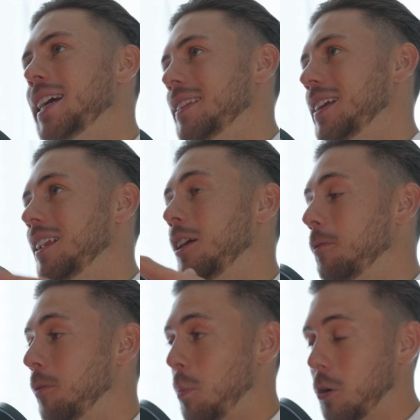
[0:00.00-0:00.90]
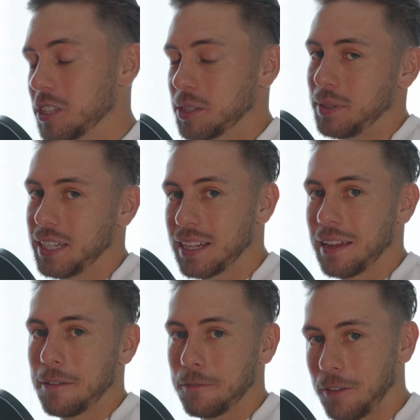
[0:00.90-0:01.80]
that allow for more speed,
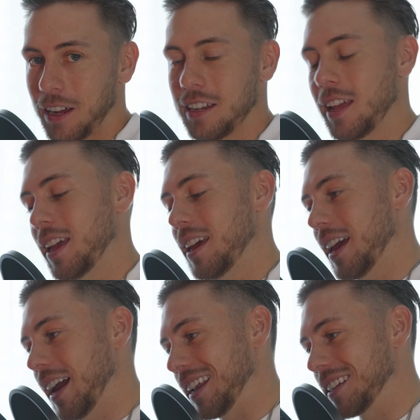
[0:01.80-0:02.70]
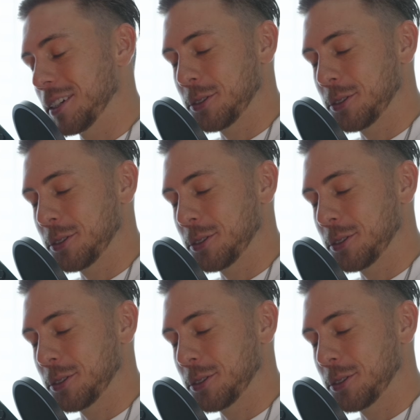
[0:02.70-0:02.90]
fun, and